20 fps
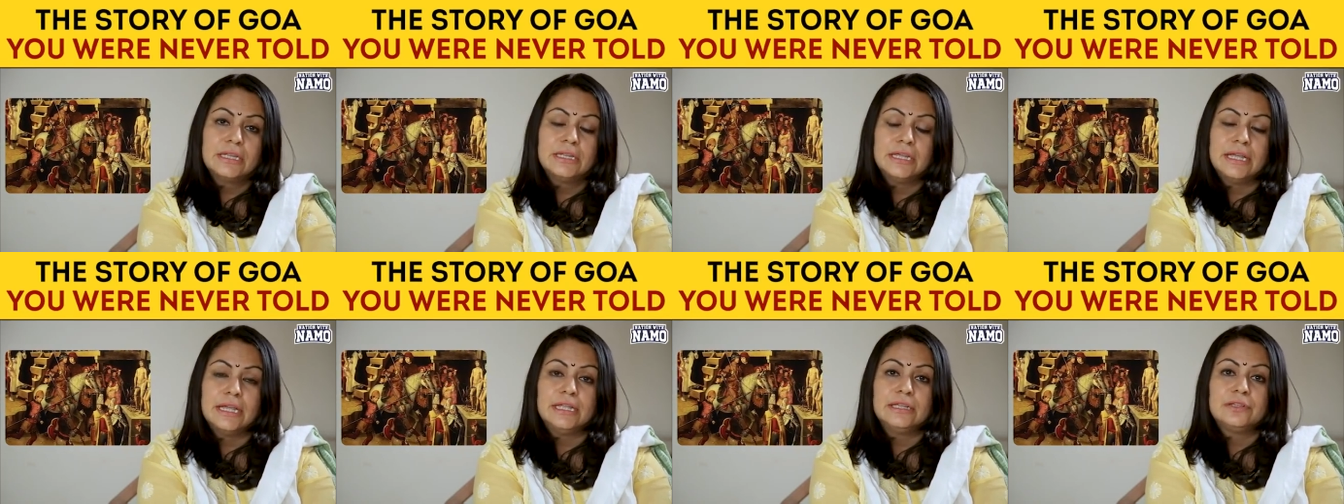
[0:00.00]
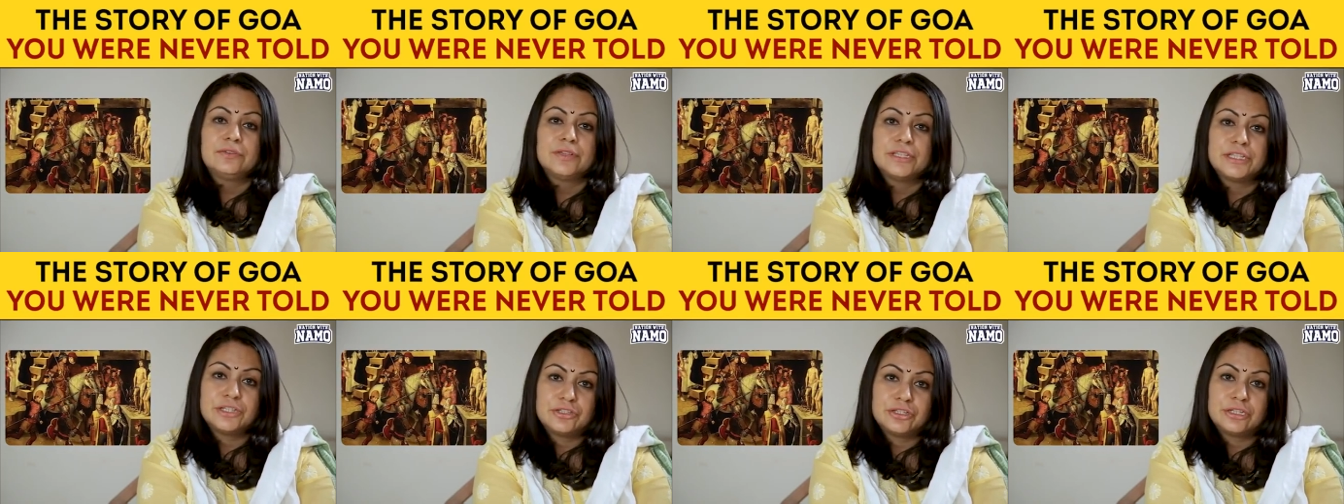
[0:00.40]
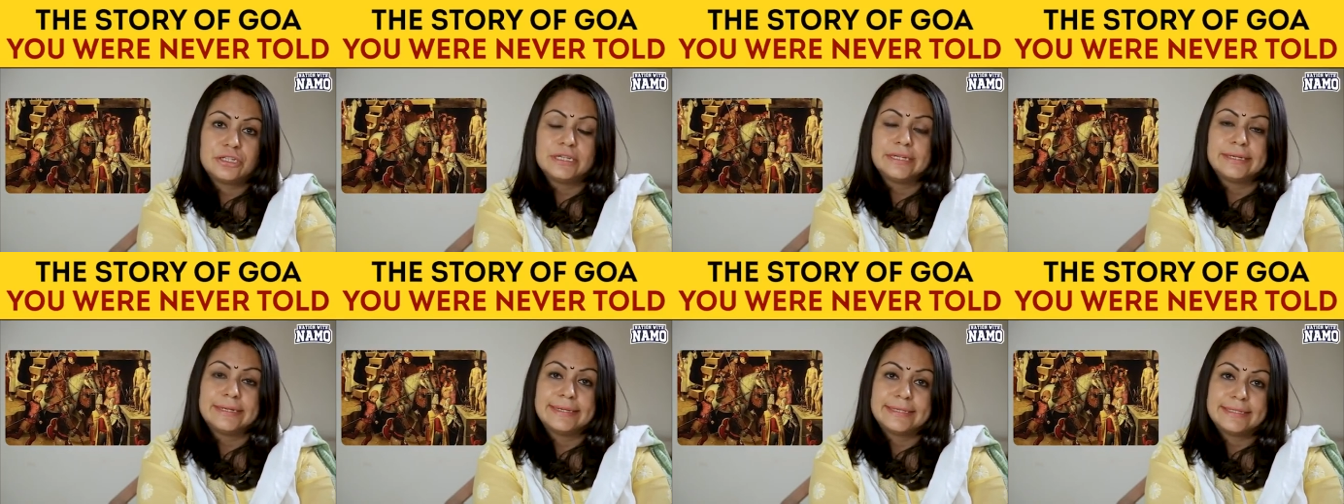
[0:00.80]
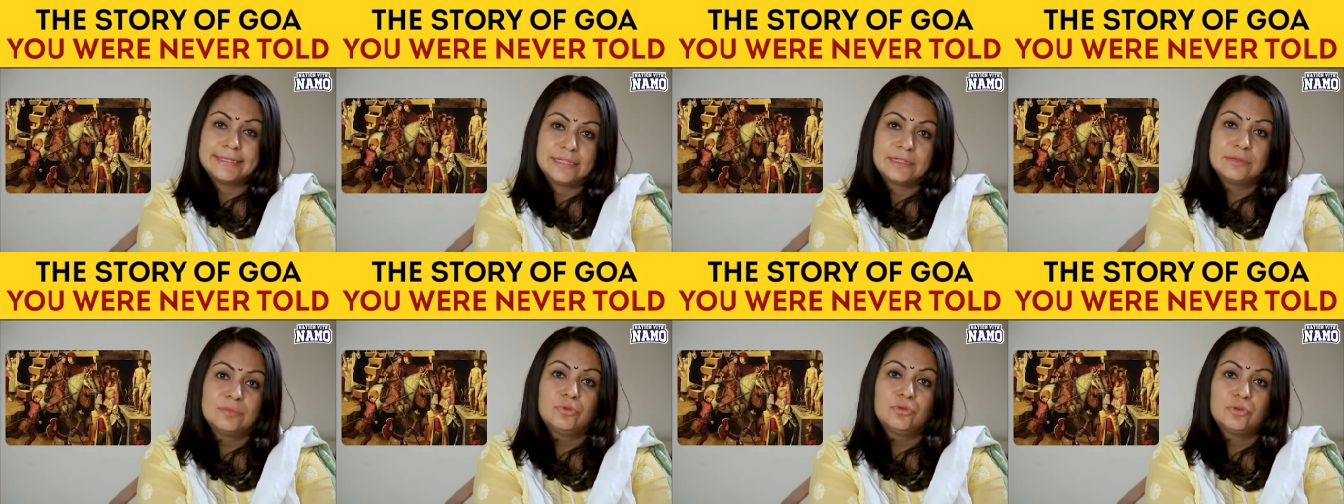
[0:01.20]
the Inquisition
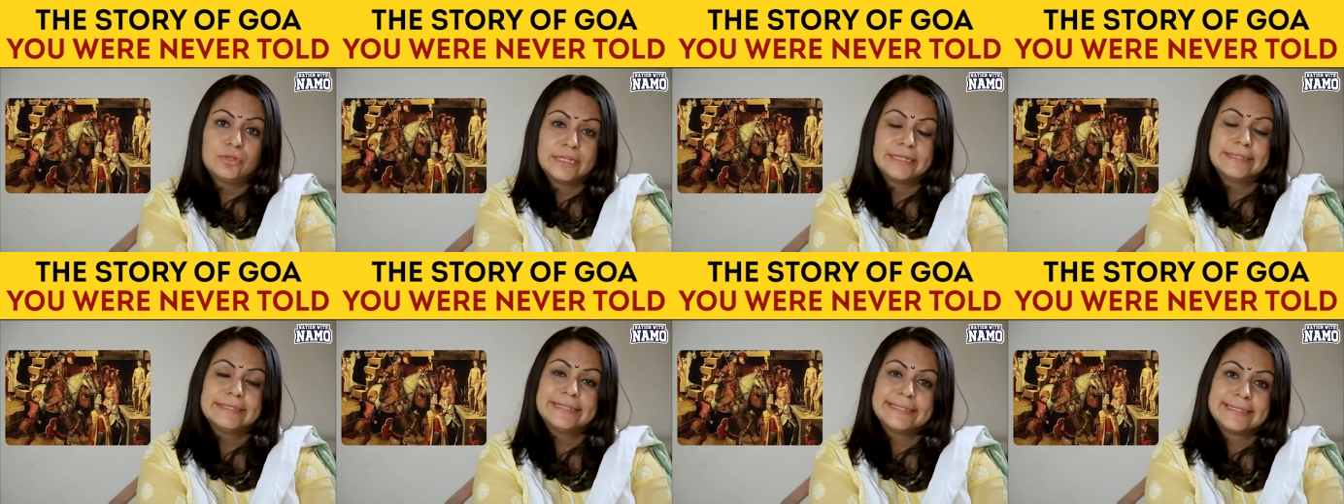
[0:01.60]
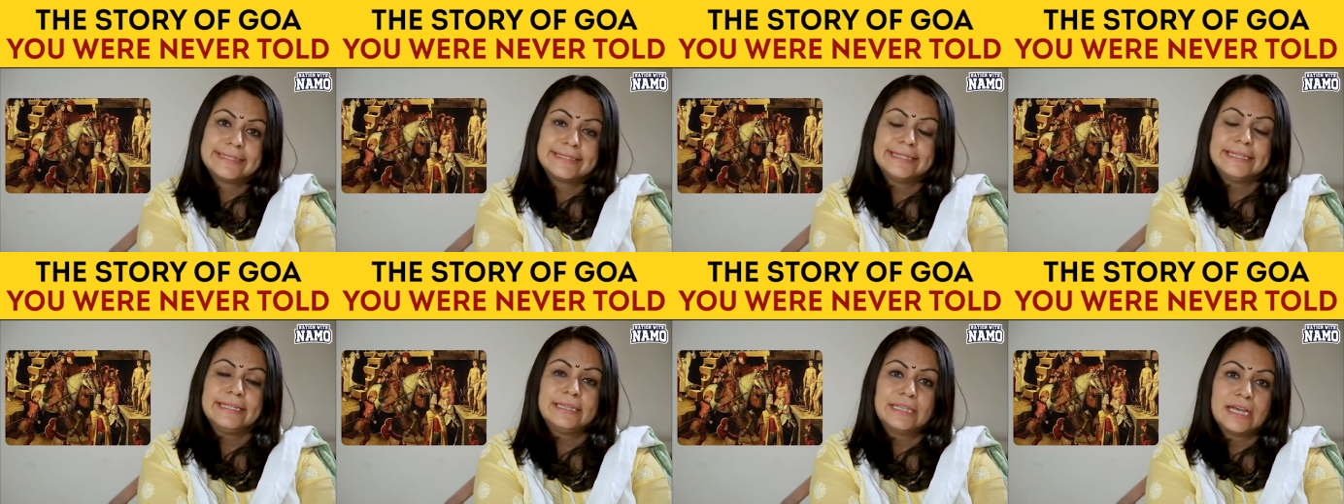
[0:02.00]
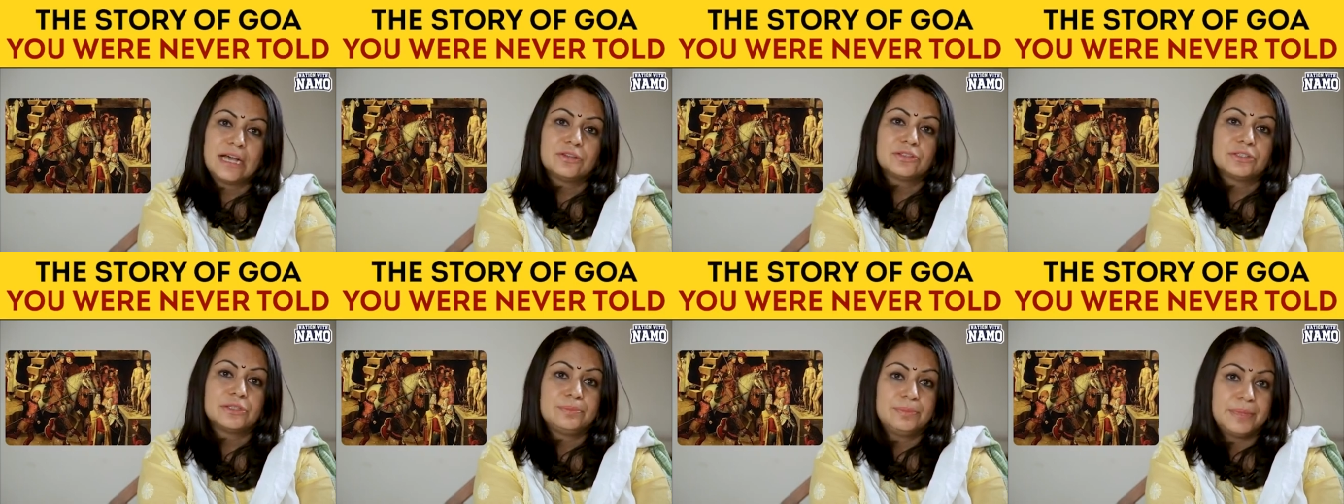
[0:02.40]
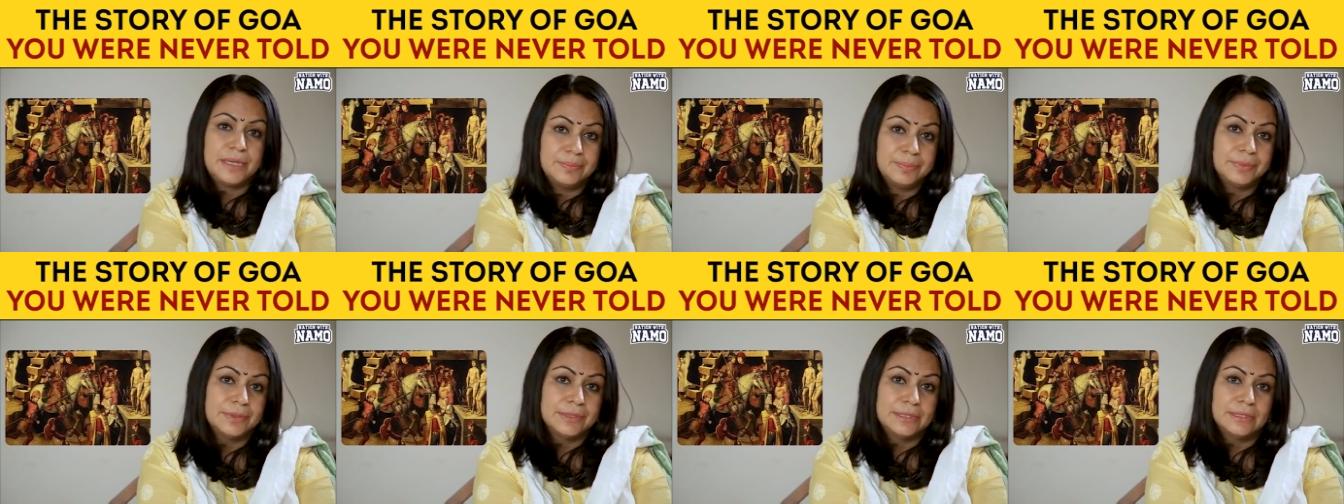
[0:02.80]
arrested more than 16,000
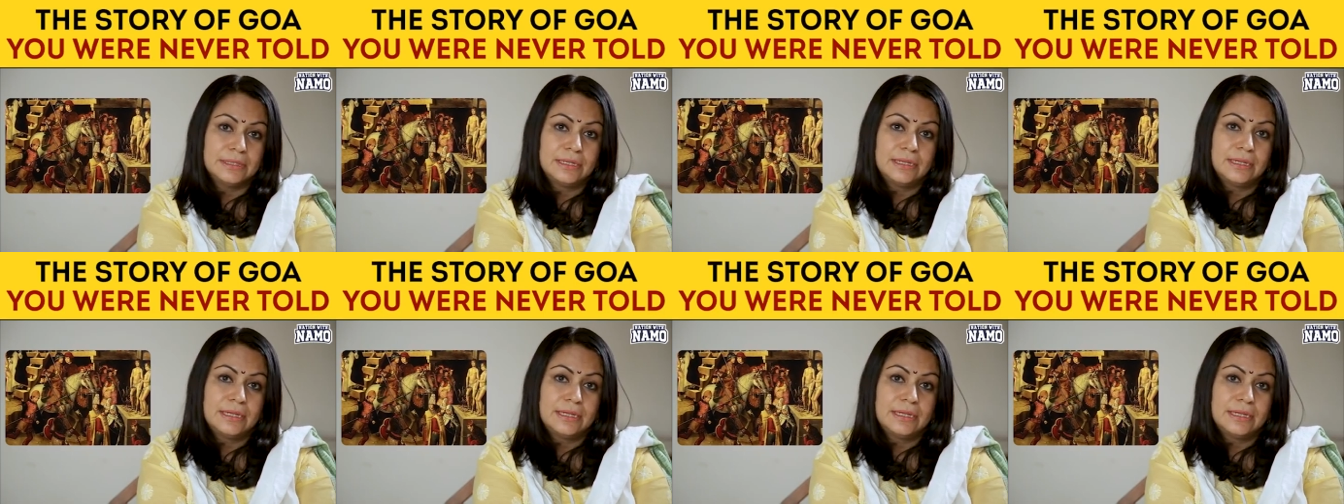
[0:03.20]
people,